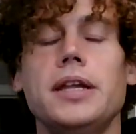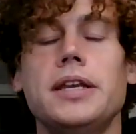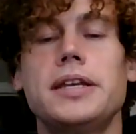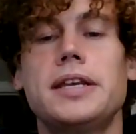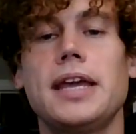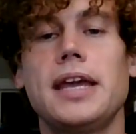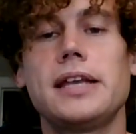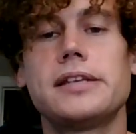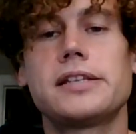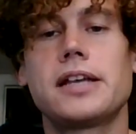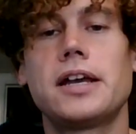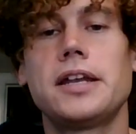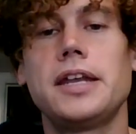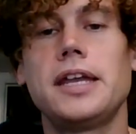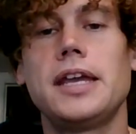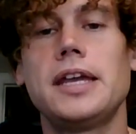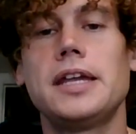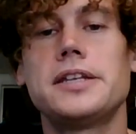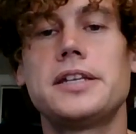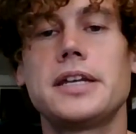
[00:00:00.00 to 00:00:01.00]
days on
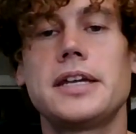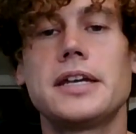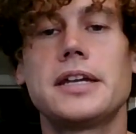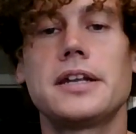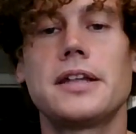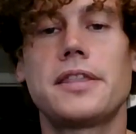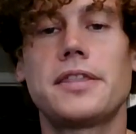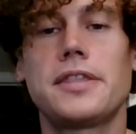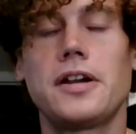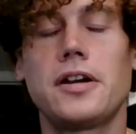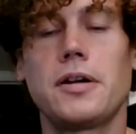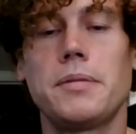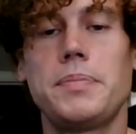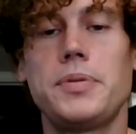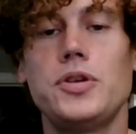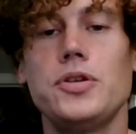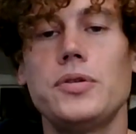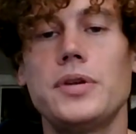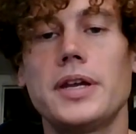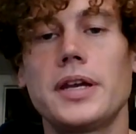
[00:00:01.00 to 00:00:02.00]
end to get a
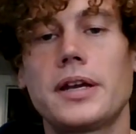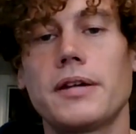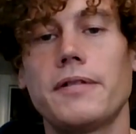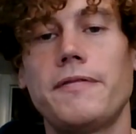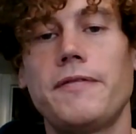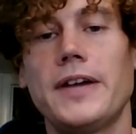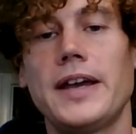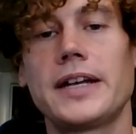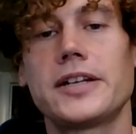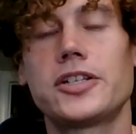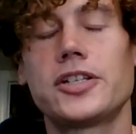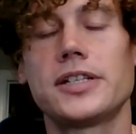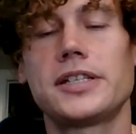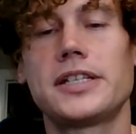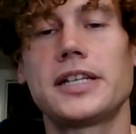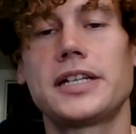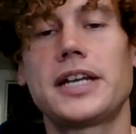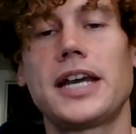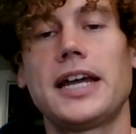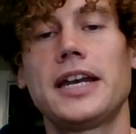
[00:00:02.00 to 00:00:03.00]
therapeutic effect just
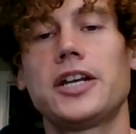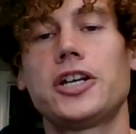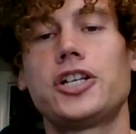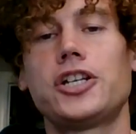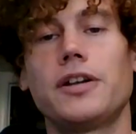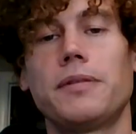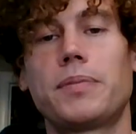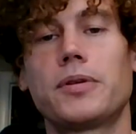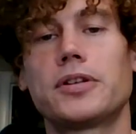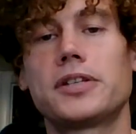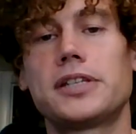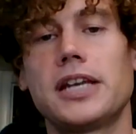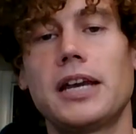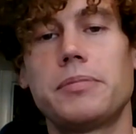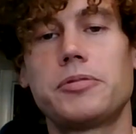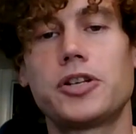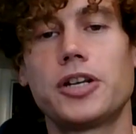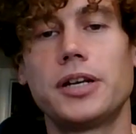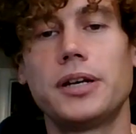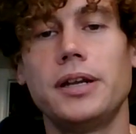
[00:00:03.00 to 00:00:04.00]
to kind of shift
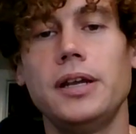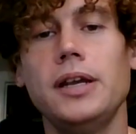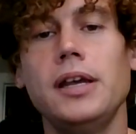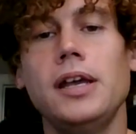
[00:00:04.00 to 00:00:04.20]
perception